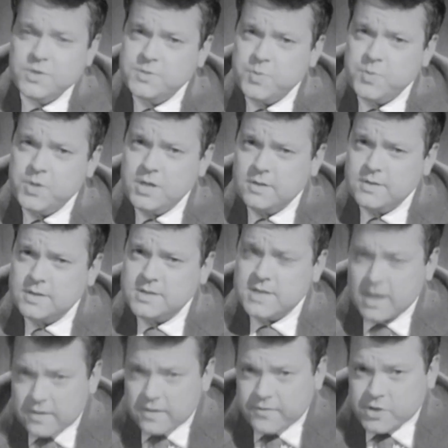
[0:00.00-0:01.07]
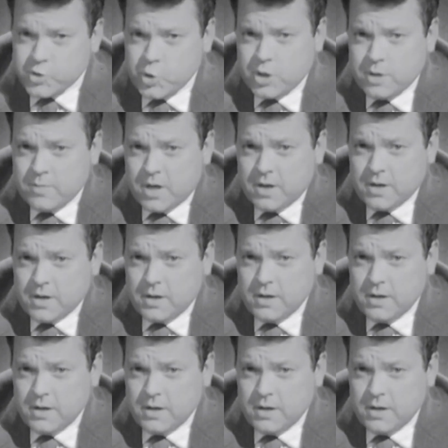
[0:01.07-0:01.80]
speaking on the television in America,